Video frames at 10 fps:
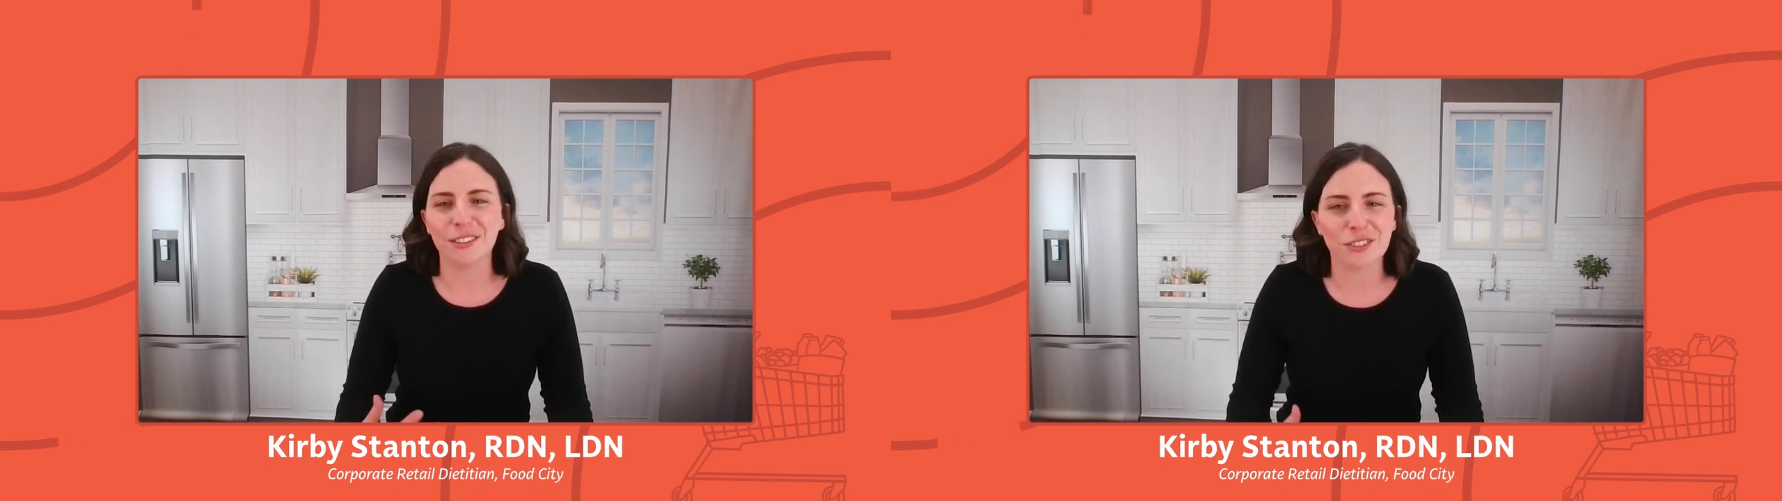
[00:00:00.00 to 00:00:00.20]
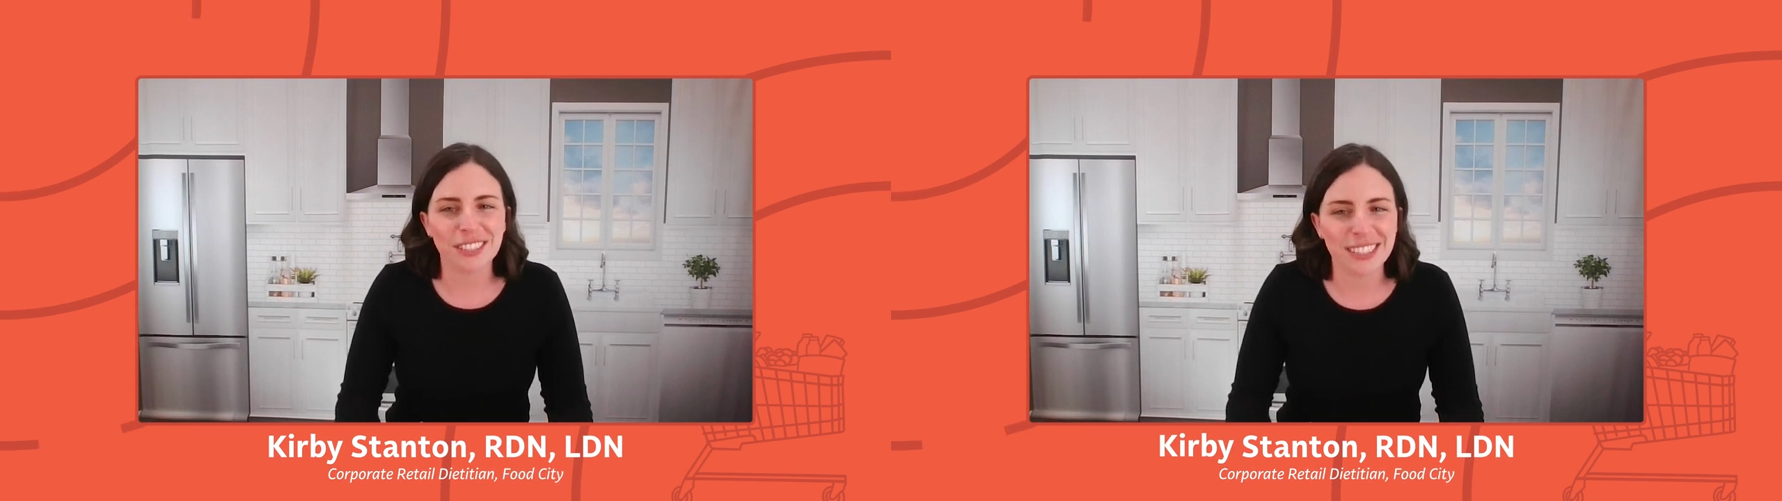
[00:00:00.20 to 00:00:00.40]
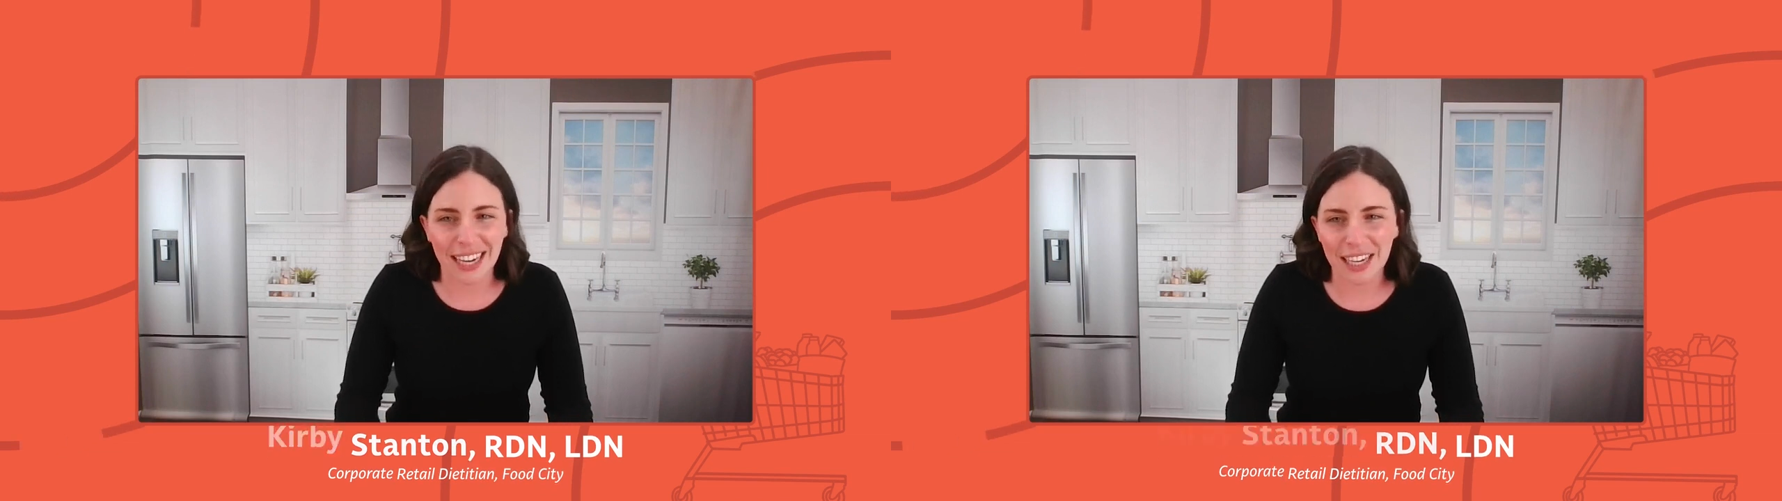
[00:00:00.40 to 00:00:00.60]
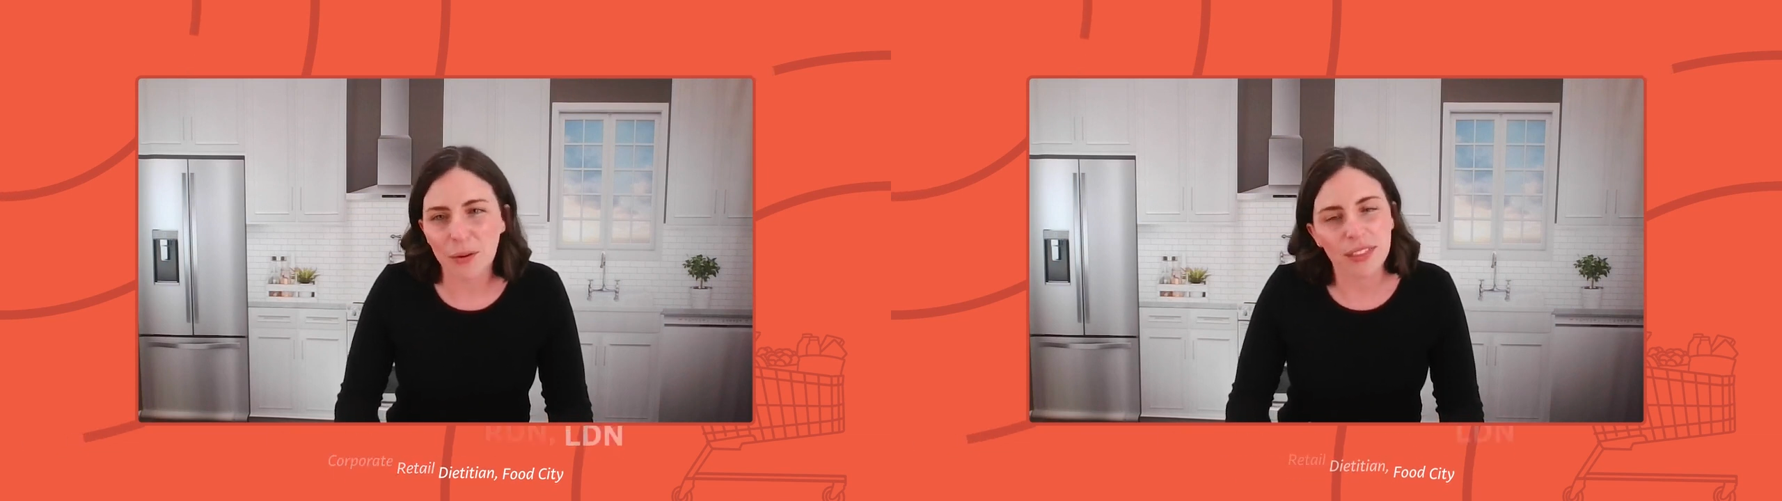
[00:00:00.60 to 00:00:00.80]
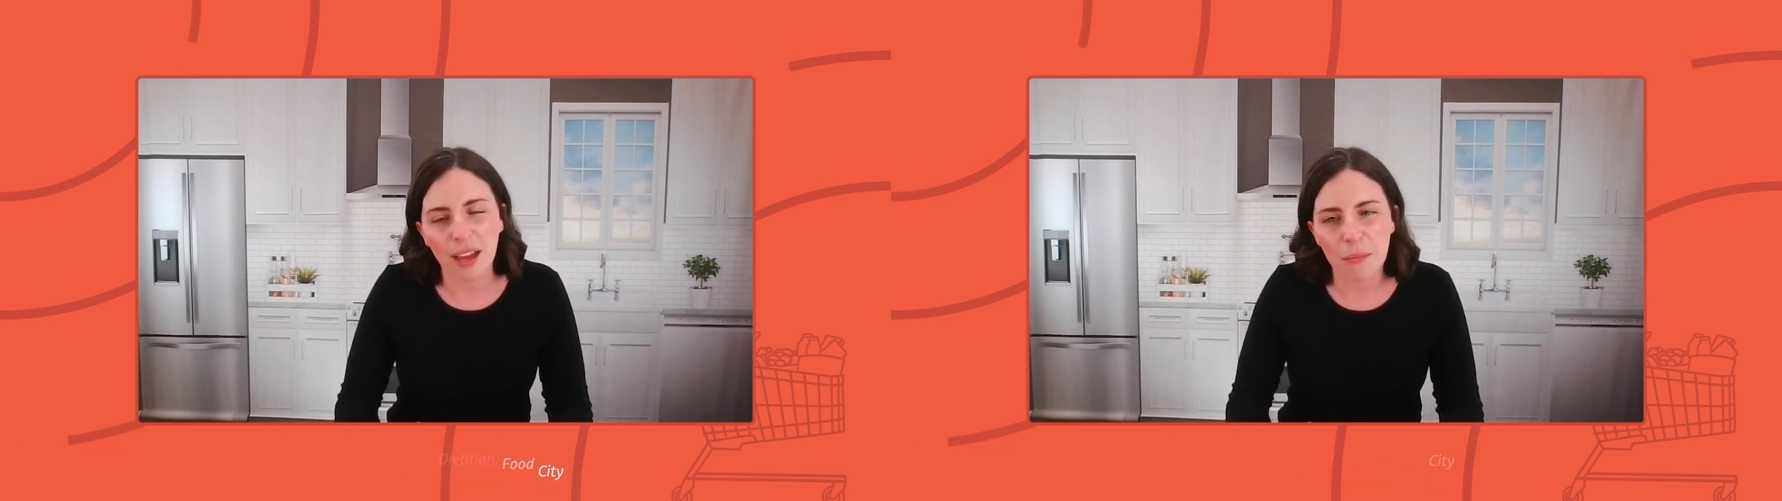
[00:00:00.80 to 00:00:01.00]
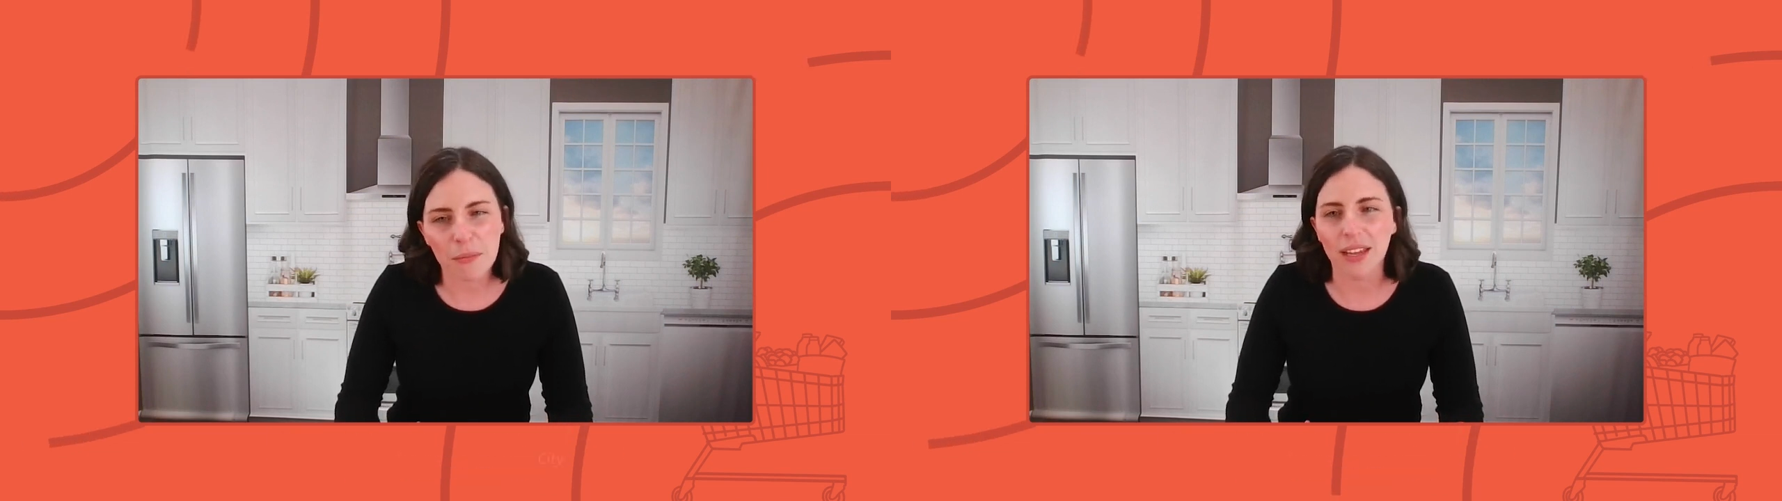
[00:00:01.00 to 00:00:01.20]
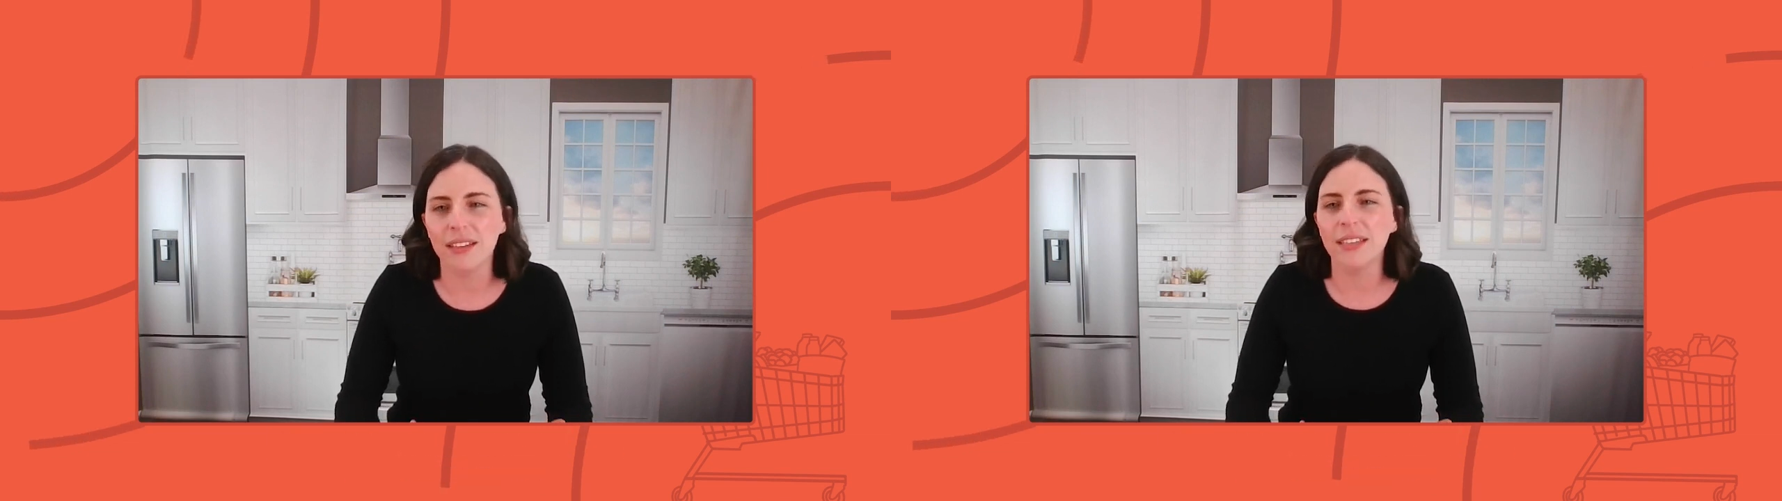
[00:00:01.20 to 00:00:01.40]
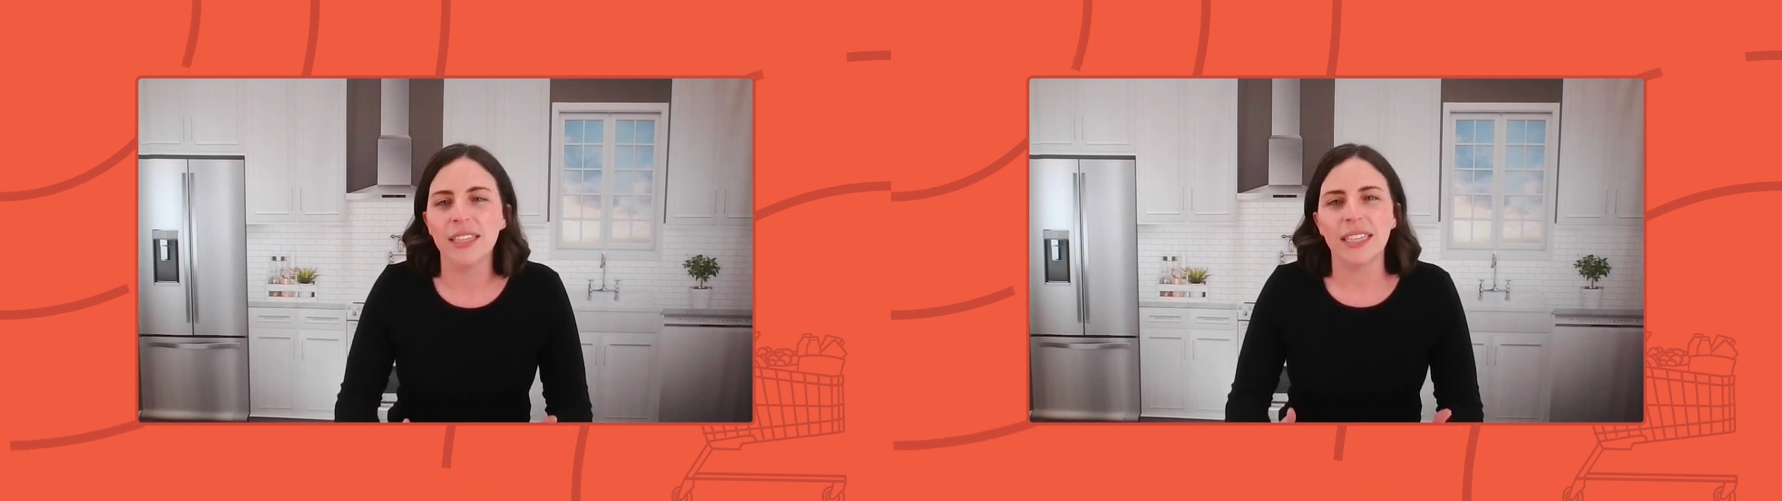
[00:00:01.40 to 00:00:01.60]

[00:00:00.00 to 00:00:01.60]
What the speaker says: understanding what that meant